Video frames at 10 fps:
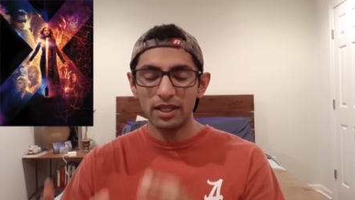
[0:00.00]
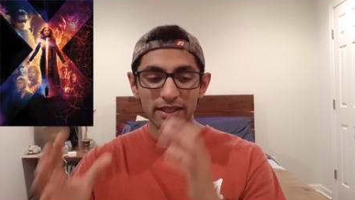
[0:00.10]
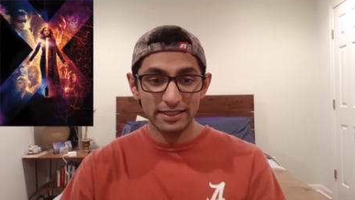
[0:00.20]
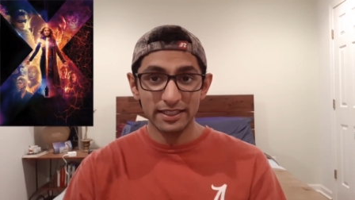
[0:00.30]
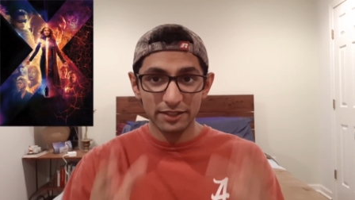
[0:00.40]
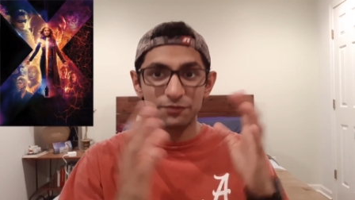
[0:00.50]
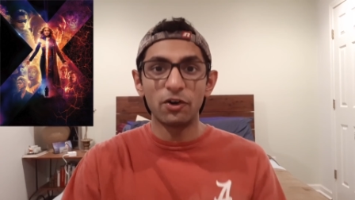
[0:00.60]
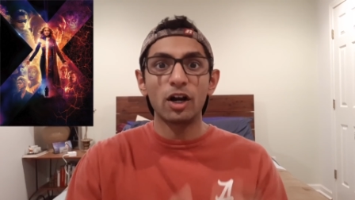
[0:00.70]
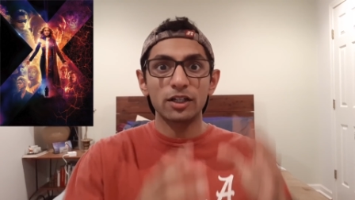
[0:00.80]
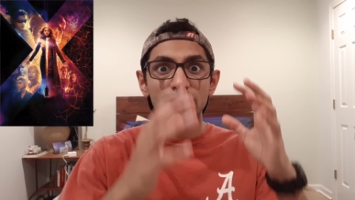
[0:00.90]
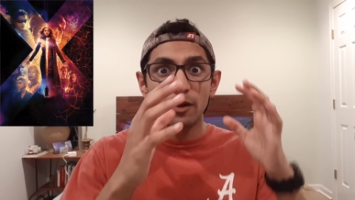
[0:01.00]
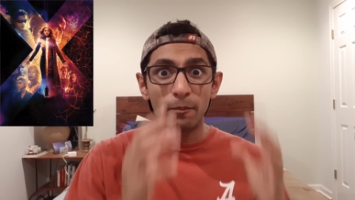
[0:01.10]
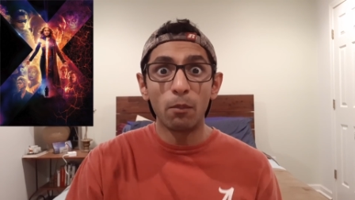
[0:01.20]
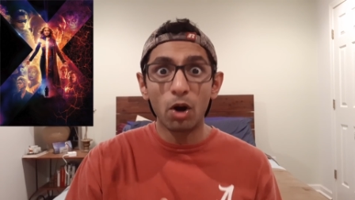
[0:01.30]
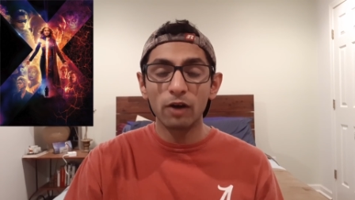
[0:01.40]
This is Fox
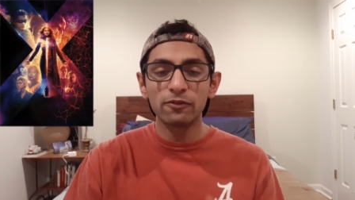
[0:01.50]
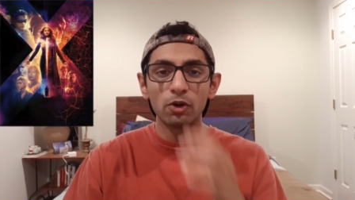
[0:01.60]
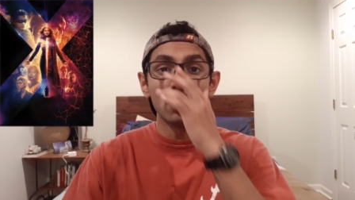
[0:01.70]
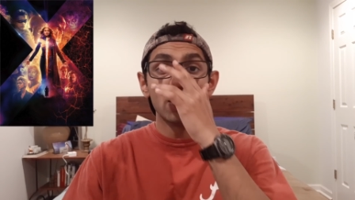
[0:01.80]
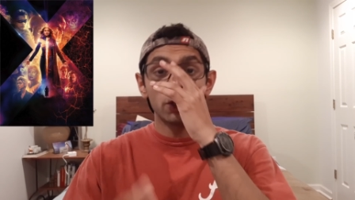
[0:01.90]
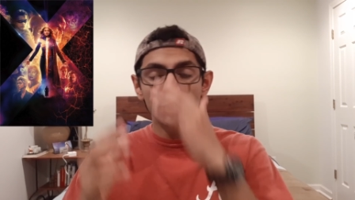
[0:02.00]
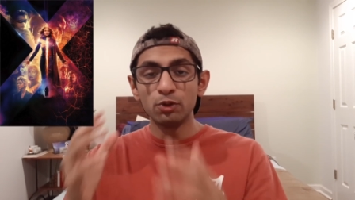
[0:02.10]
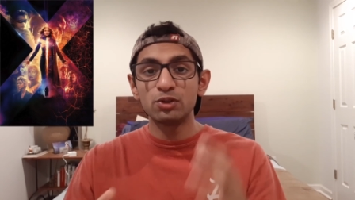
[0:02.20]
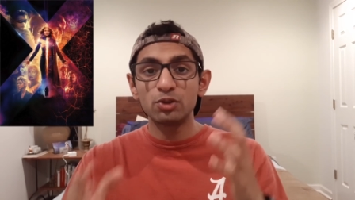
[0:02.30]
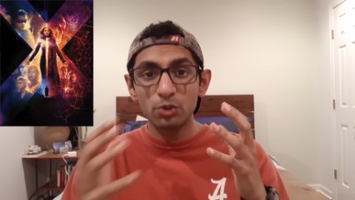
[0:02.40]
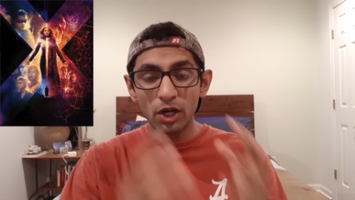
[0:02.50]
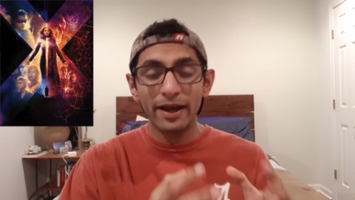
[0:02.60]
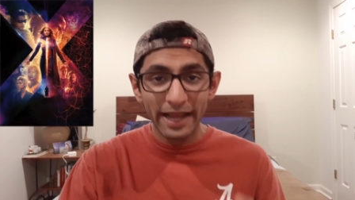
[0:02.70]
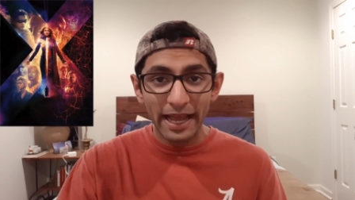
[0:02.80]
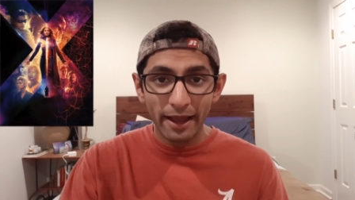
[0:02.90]
Marvel. You do
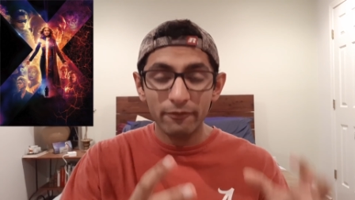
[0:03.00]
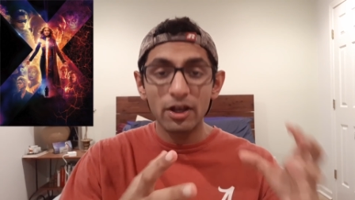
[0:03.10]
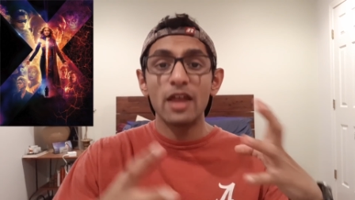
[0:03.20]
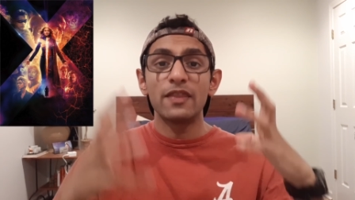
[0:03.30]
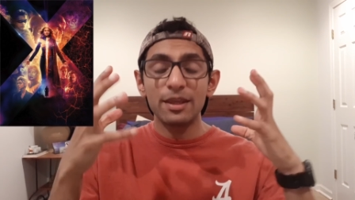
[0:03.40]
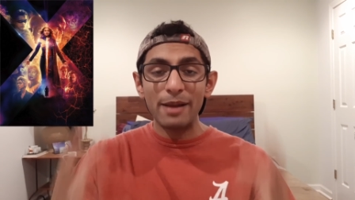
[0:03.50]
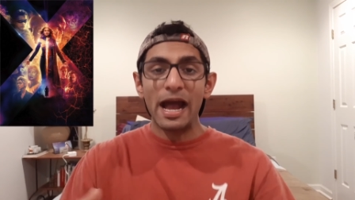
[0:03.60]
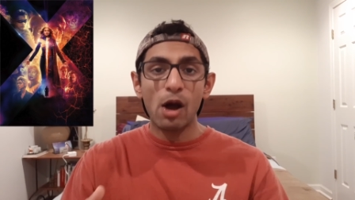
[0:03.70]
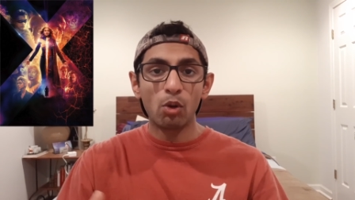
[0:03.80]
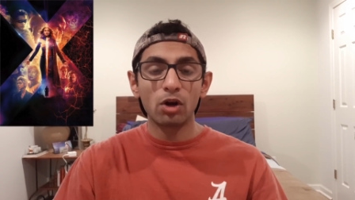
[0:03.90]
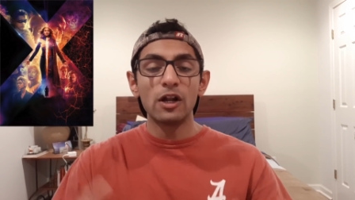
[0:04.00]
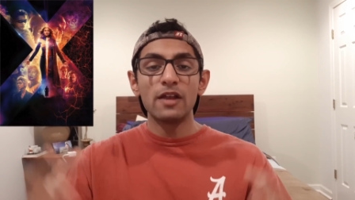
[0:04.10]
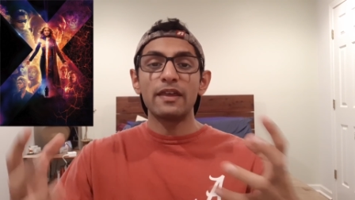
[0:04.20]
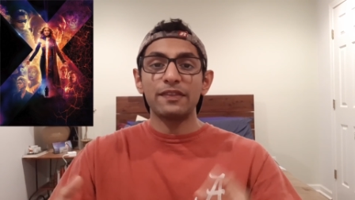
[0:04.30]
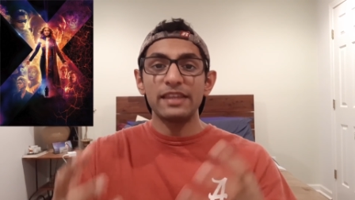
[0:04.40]
not have the power
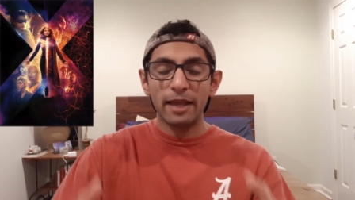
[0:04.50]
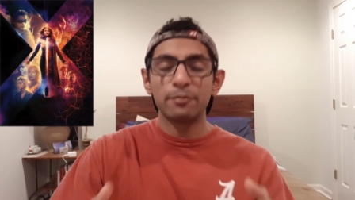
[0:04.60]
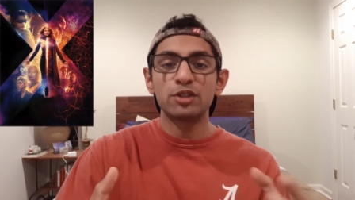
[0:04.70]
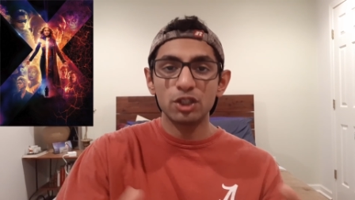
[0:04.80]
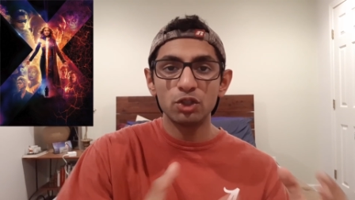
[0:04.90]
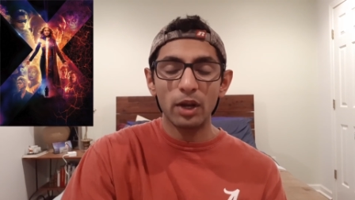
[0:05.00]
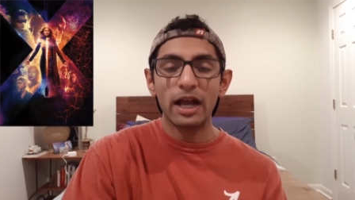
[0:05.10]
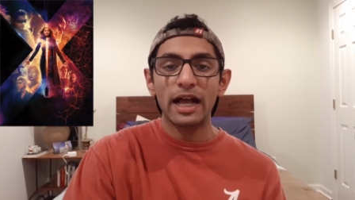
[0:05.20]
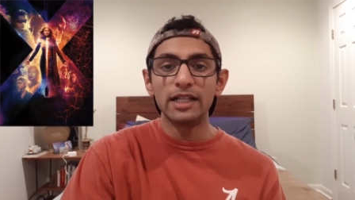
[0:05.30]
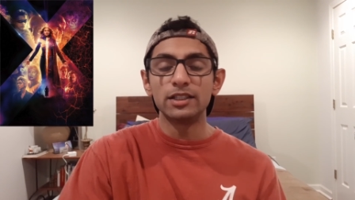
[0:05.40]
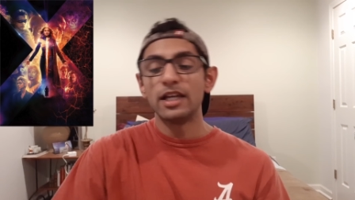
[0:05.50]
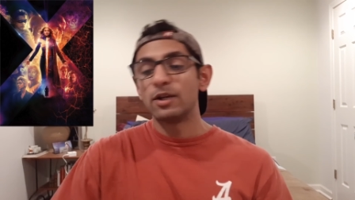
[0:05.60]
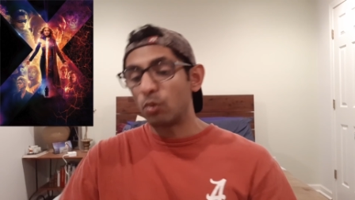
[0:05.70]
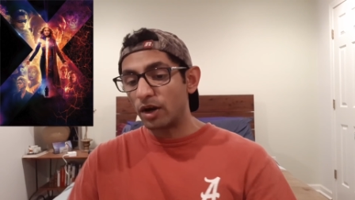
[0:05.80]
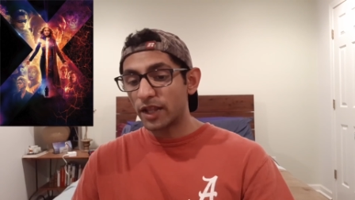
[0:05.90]
that the MCU has
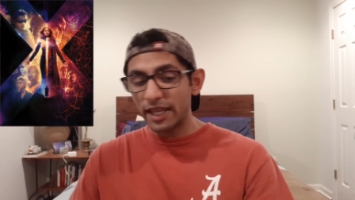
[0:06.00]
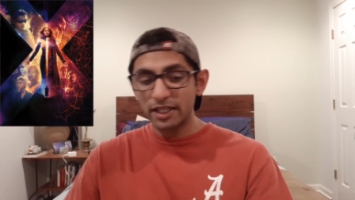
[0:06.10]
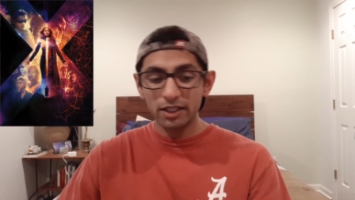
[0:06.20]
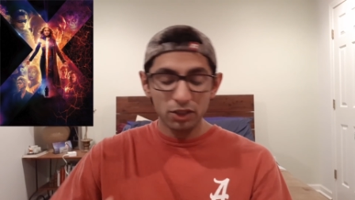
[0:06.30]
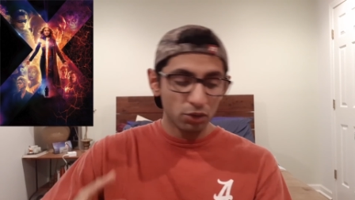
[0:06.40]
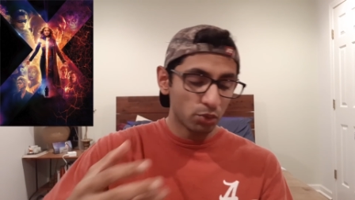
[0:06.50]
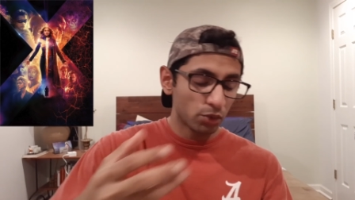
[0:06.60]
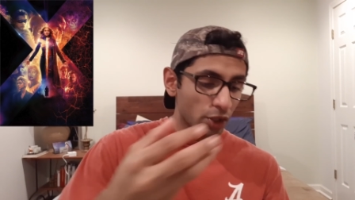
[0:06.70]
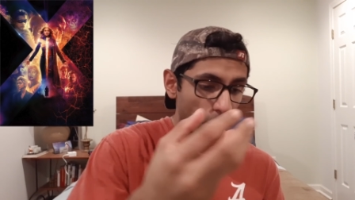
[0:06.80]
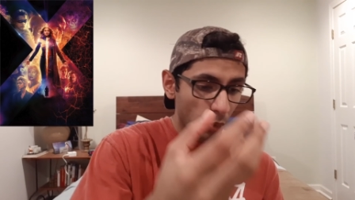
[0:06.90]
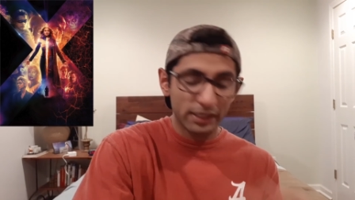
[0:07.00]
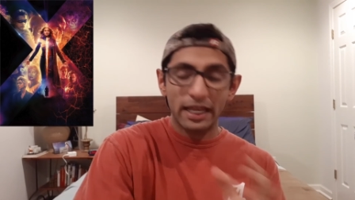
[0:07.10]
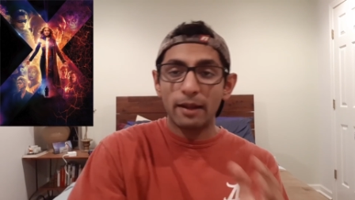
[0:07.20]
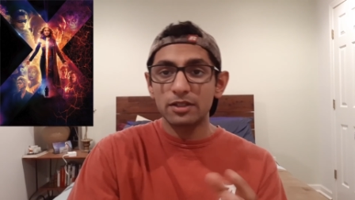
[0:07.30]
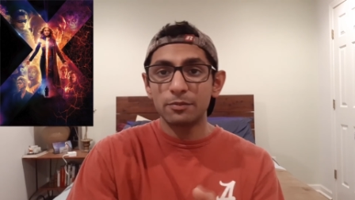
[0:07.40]
where they can do, you know, with
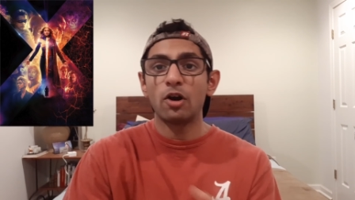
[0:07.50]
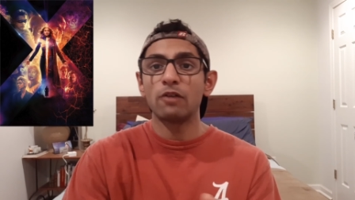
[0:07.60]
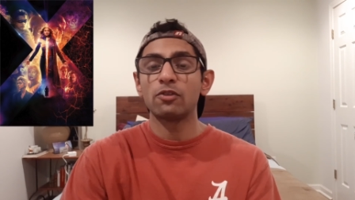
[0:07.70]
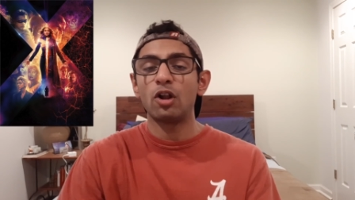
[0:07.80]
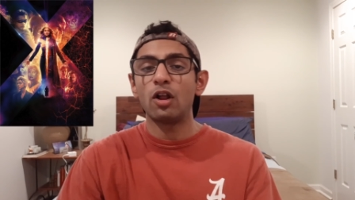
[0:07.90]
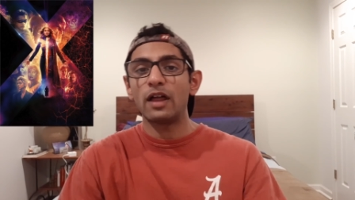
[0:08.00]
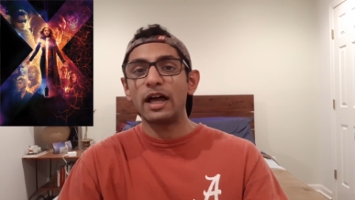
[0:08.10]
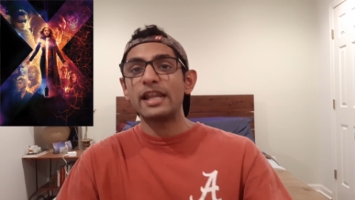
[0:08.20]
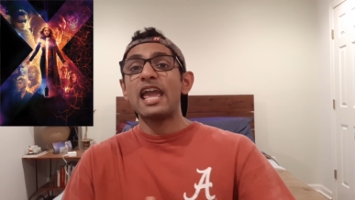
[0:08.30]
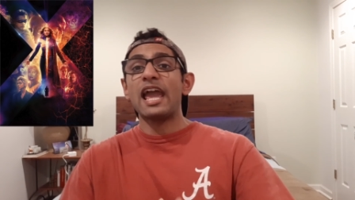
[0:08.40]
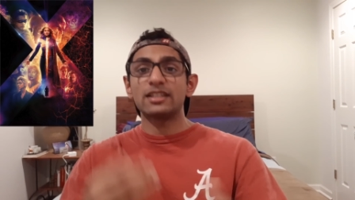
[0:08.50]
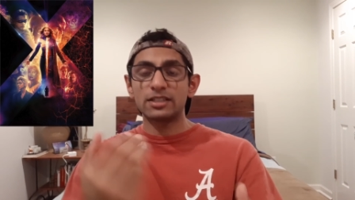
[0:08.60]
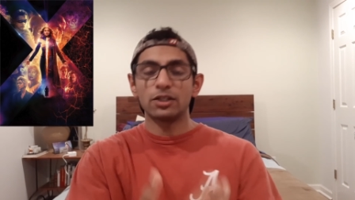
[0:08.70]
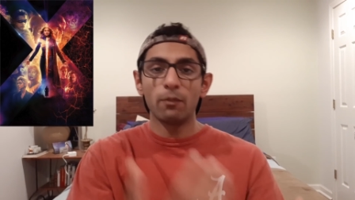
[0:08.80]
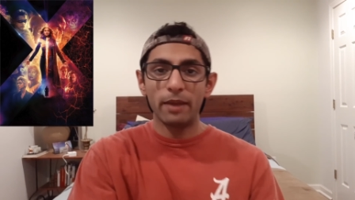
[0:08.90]
Captain Marvel and all that and
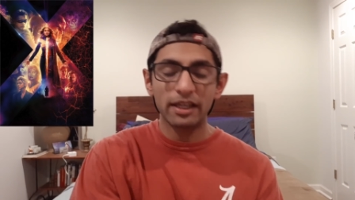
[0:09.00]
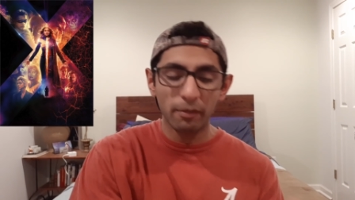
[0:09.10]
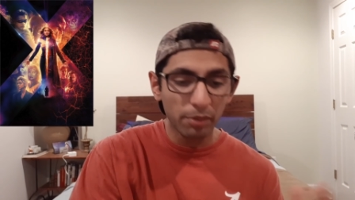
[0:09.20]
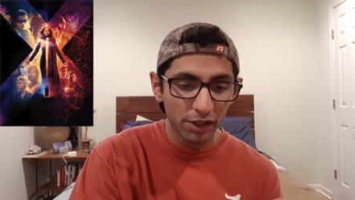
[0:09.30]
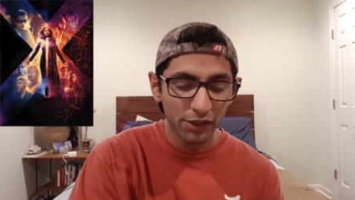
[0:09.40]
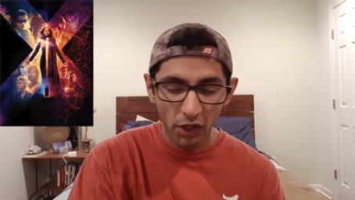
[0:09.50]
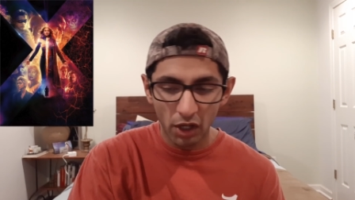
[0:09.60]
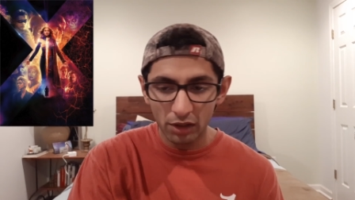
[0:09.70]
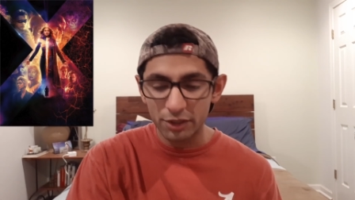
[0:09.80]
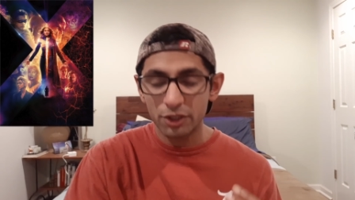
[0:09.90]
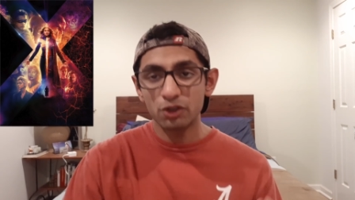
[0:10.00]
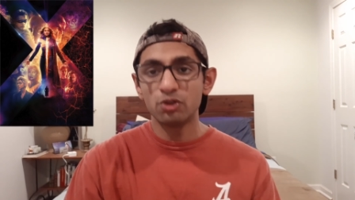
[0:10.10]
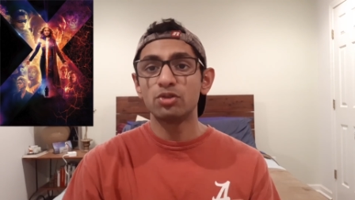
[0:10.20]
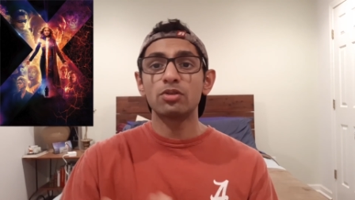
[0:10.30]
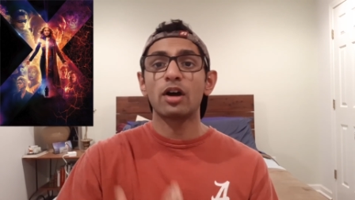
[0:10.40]
still make a billion dollars.
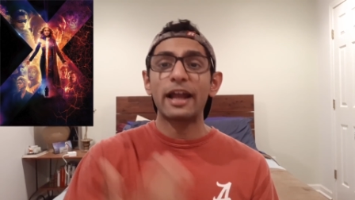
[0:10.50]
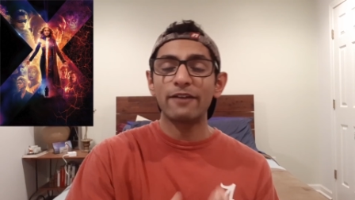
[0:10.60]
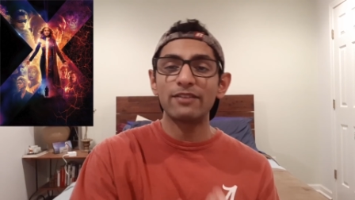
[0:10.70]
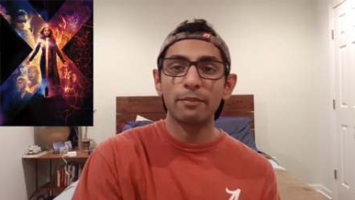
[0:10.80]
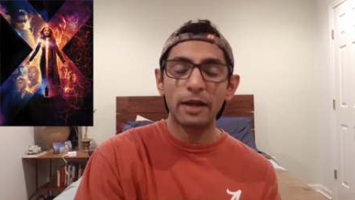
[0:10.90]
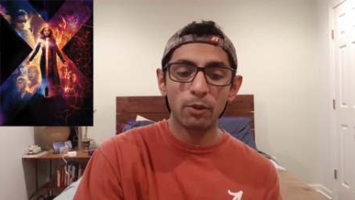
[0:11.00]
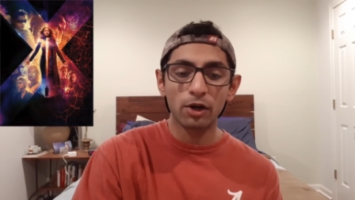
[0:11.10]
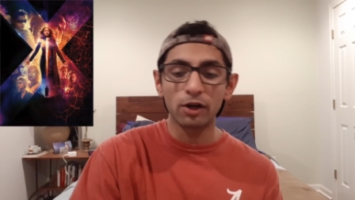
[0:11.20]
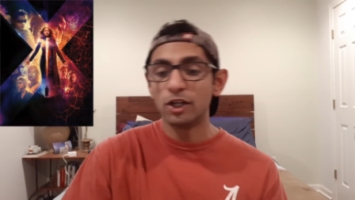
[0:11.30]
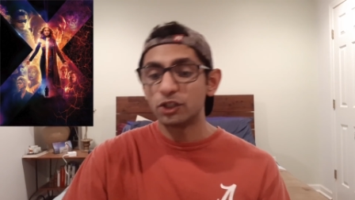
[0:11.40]
You do not have that power.